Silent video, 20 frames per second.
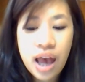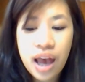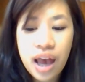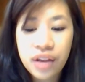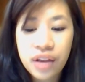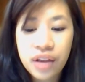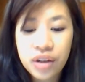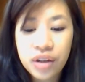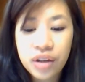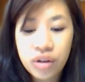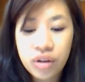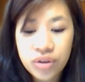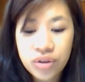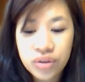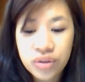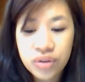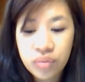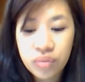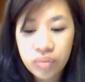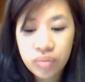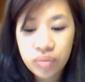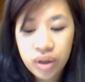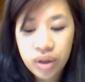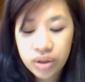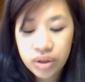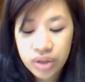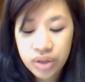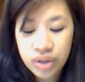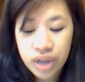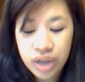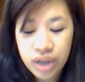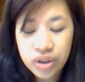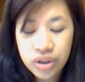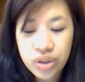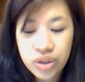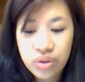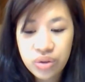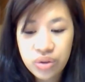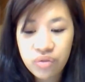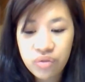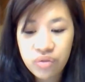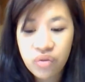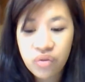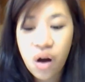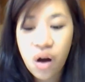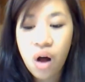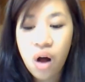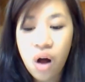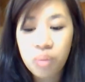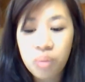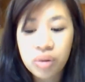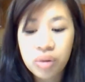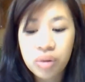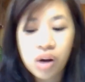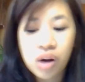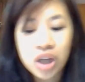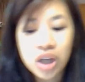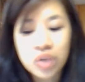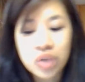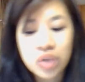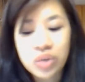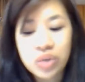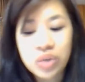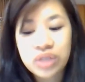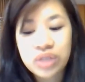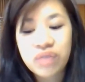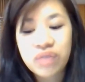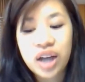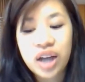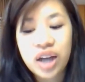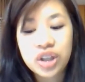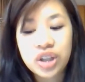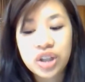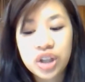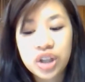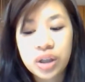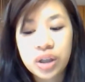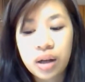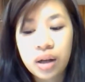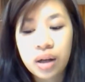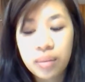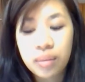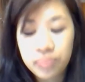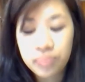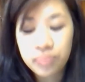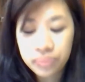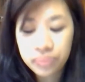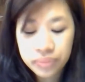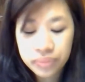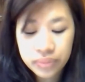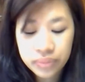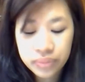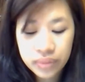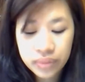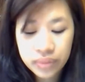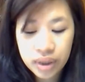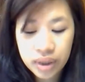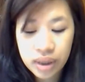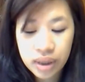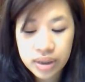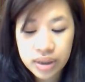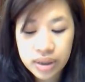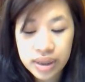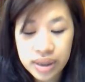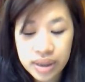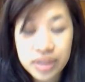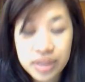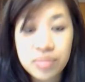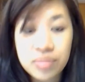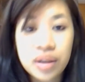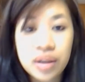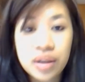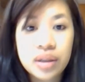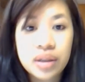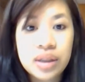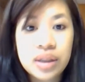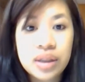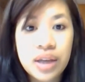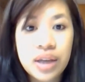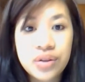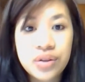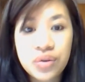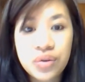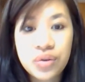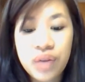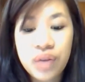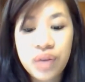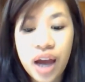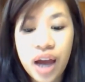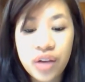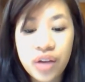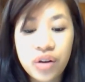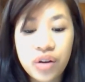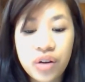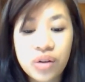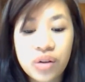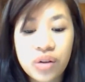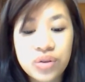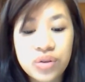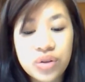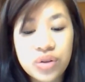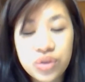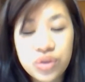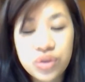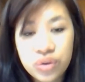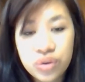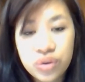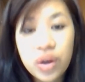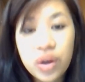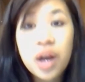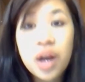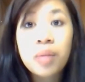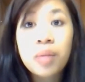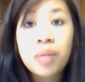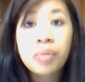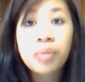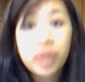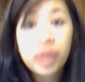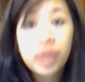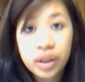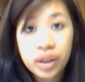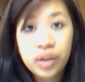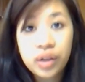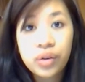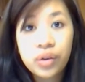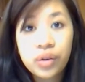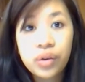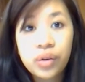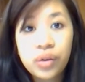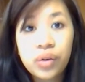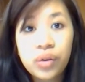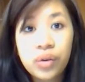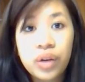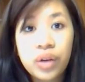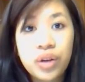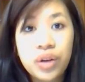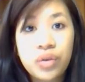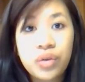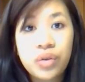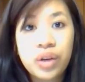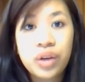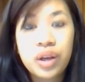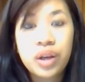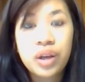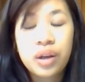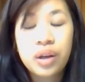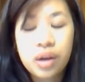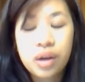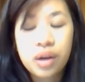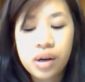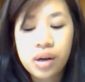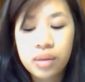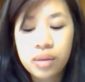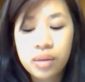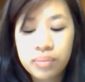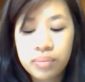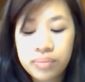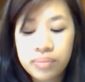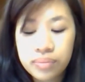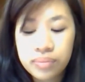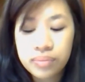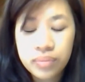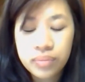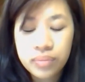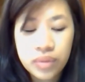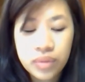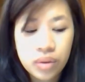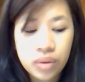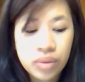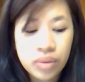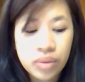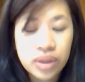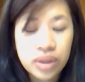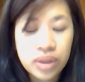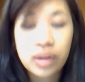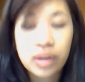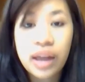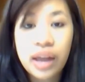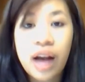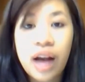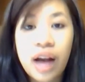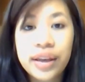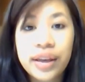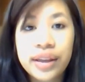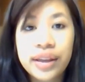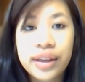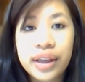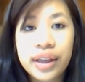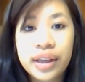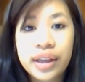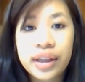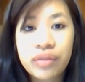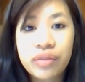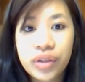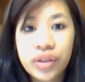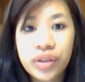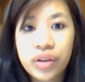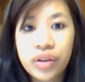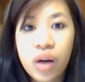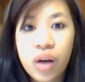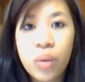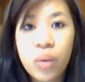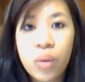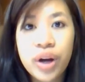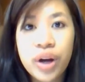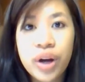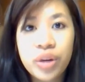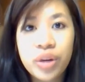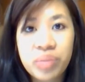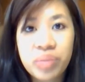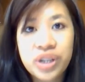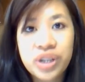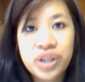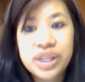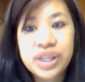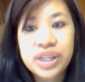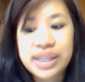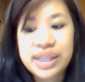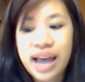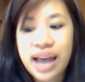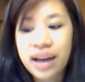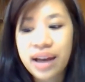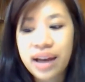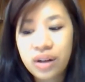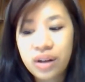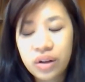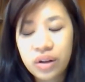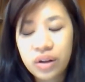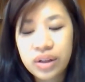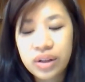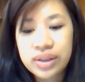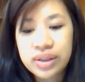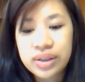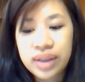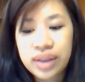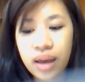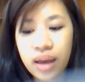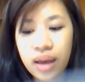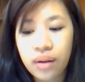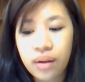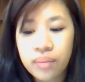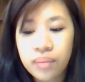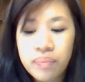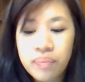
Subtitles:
And then we also had to do the fall precautionary risk factor assessment, and so that you can also do preclinical, and you can calculate it and figure out where your patient is at on that scale.